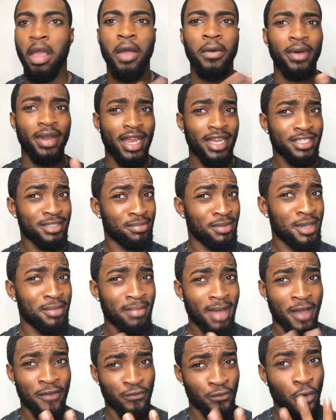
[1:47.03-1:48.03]
well, I should be on
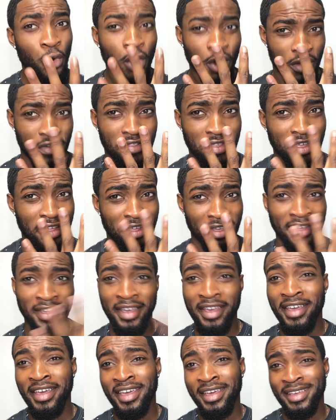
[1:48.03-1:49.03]
my 4th.
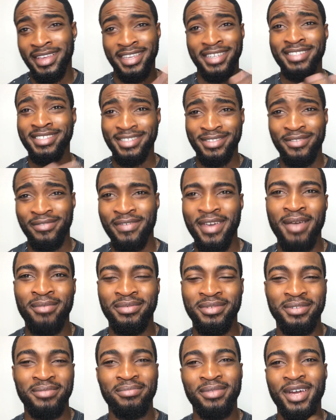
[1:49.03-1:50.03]
Because it's
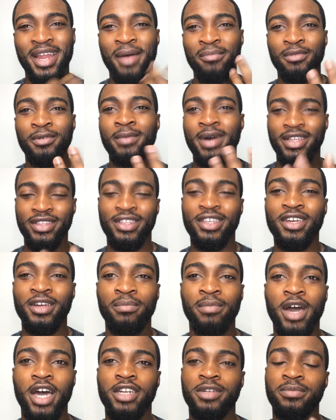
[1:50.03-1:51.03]
November, but I'm on my
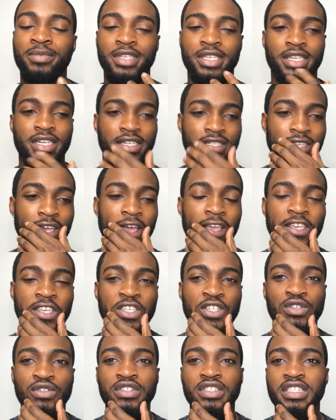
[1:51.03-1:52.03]
3rd bottle because I
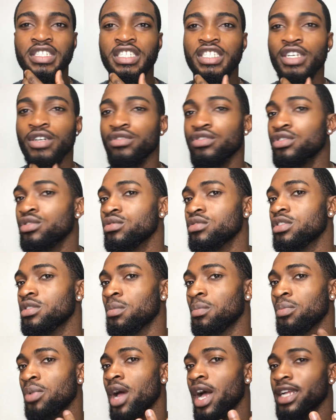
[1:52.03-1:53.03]
usually don't use
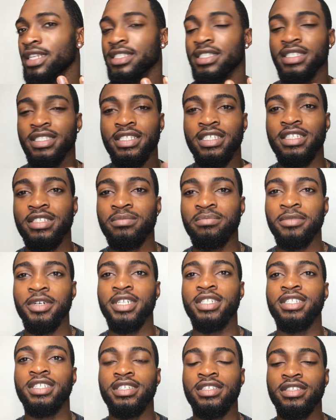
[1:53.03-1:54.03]
the product as
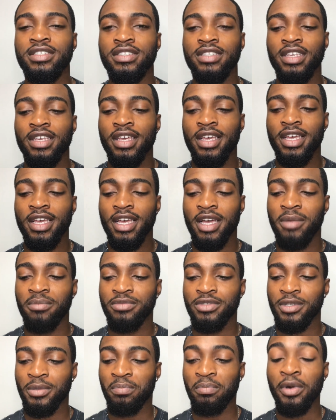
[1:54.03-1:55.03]
much as
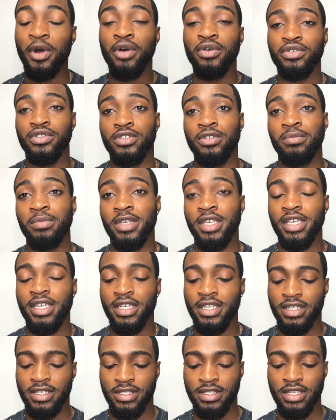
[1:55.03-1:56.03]
I'm supposed to,
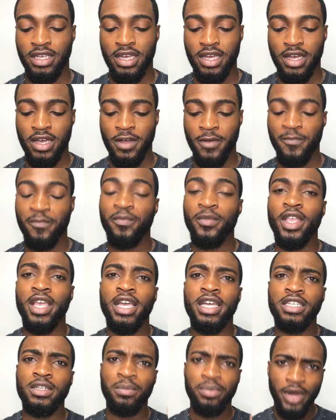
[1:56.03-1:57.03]
because
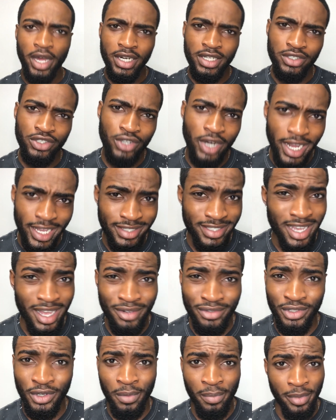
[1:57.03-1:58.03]
the product dries
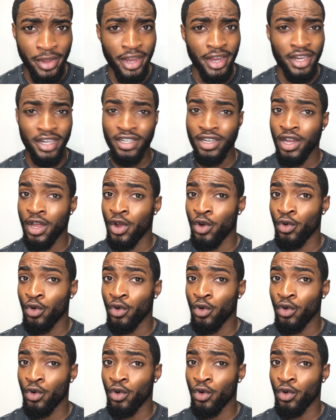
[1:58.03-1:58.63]
out your beard